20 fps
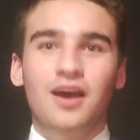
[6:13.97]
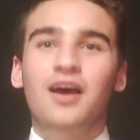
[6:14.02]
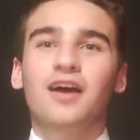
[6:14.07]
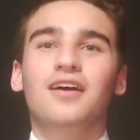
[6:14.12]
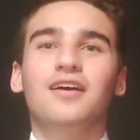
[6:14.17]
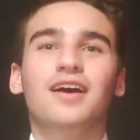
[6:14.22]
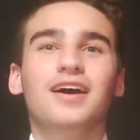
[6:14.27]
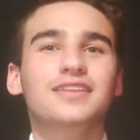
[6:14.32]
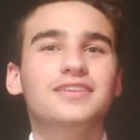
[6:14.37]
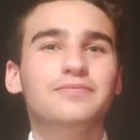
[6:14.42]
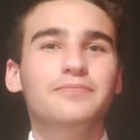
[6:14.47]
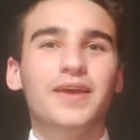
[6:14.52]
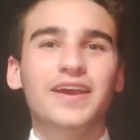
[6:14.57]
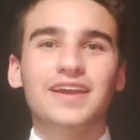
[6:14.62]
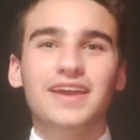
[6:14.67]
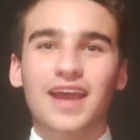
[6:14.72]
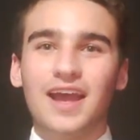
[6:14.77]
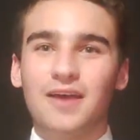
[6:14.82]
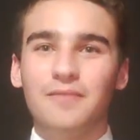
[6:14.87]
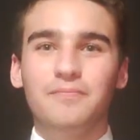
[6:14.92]
Let's
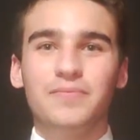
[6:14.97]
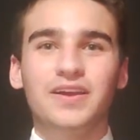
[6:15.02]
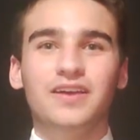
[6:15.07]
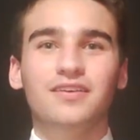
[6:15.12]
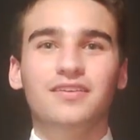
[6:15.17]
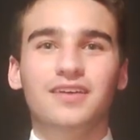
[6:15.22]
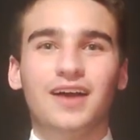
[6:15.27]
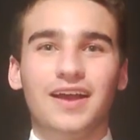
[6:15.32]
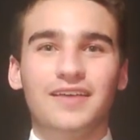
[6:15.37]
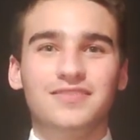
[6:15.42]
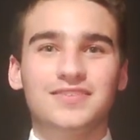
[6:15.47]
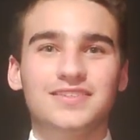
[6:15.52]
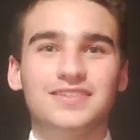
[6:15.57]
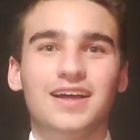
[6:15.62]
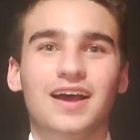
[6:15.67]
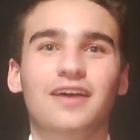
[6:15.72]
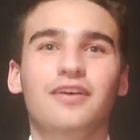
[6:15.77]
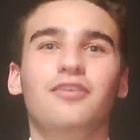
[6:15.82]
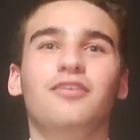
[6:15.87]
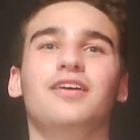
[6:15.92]
make NB a
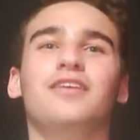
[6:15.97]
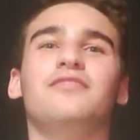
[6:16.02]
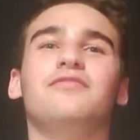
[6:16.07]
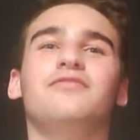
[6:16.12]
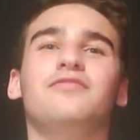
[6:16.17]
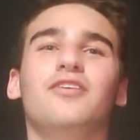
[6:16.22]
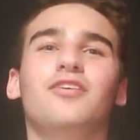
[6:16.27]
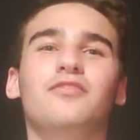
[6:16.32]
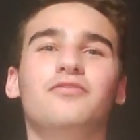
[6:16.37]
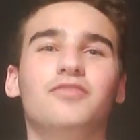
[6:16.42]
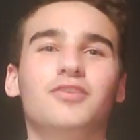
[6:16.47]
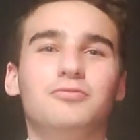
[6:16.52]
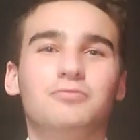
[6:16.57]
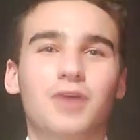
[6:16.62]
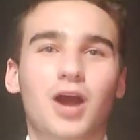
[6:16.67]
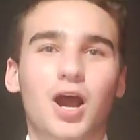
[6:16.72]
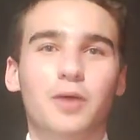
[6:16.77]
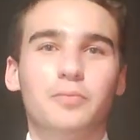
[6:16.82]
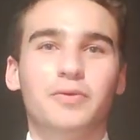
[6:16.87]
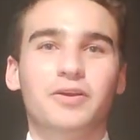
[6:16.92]
lifestyle and vote for
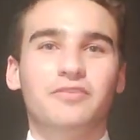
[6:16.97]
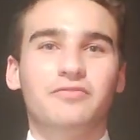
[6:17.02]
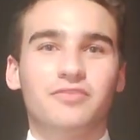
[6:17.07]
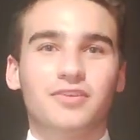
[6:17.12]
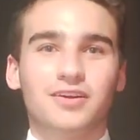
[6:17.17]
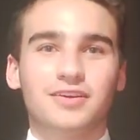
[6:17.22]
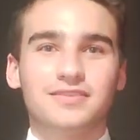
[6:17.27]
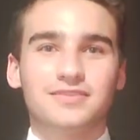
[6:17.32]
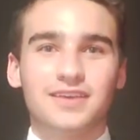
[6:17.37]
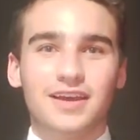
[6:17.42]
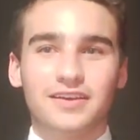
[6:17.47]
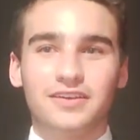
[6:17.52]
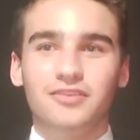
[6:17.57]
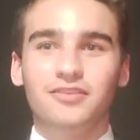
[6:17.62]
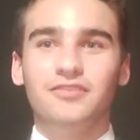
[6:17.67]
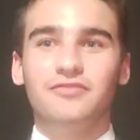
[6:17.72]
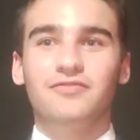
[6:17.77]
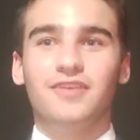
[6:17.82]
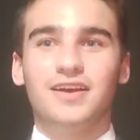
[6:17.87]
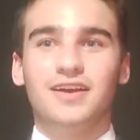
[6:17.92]
Robbie for
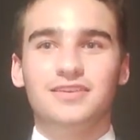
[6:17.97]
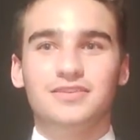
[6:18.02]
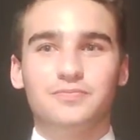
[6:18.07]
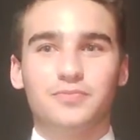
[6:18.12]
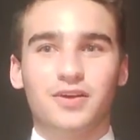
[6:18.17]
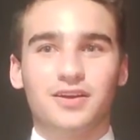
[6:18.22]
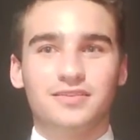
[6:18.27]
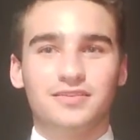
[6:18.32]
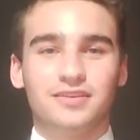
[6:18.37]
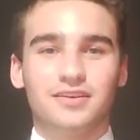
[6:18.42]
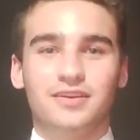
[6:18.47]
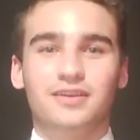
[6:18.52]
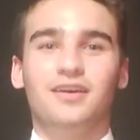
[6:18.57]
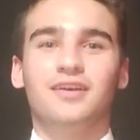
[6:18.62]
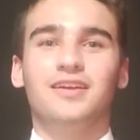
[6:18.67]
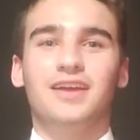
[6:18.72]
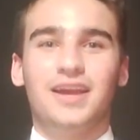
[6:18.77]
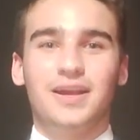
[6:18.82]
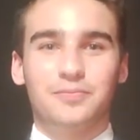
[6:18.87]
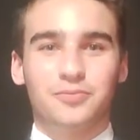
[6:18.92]
executive vice president on
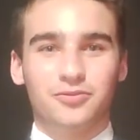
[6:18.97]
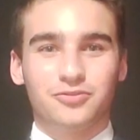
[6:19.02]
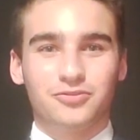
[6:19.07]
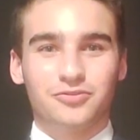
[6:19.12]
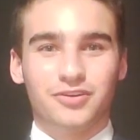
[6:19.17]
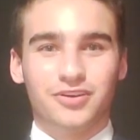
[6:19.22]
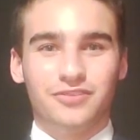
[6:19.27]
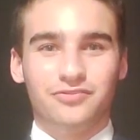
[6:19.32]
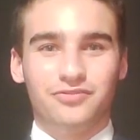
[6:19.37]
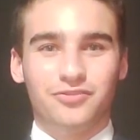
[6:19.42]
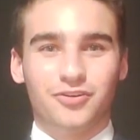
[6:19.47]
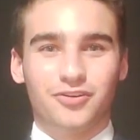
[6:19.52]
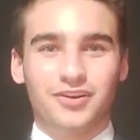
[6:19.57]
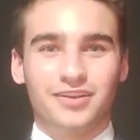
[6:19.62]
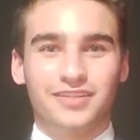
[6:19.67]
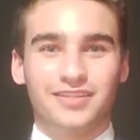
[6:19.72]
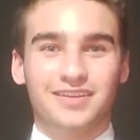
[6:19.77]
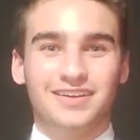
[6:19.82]
April 24th.